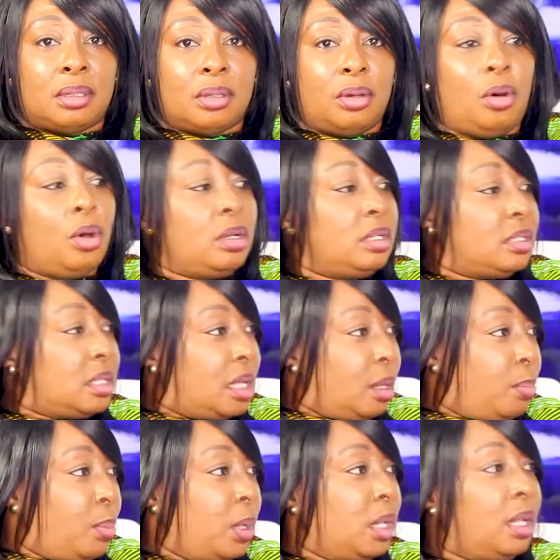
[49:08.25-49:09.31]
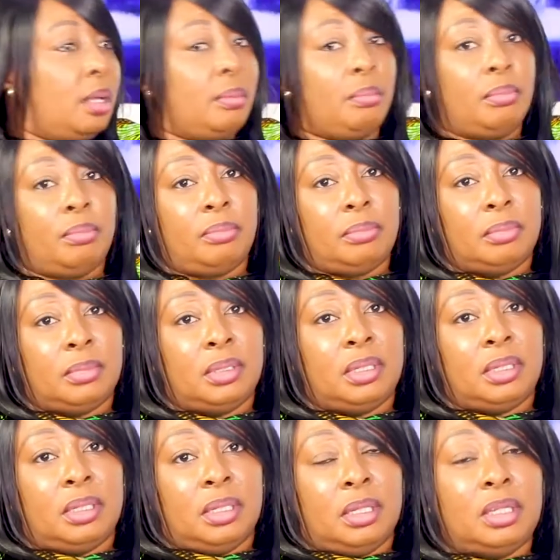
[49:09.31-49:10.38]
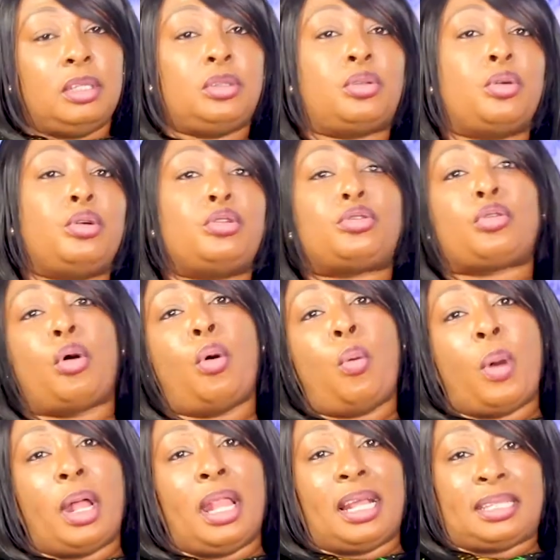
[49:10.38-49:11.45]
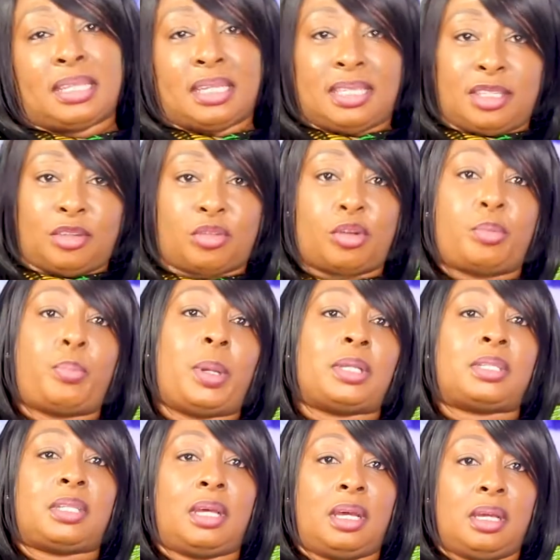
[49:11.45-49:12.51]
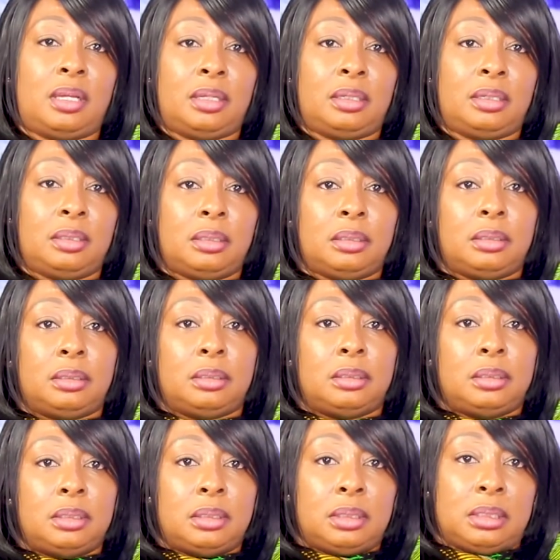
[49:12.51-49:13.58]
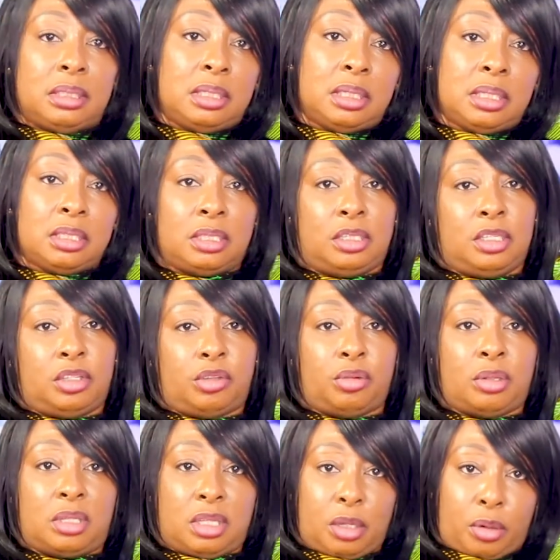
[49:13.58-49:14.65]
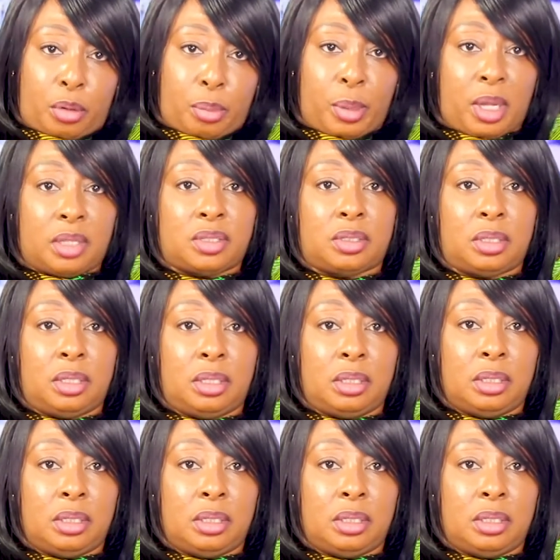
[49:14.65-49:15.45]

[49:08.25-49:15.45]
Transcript: God is keeping him. He's doing so well as a district pastor in his district in Kumasi.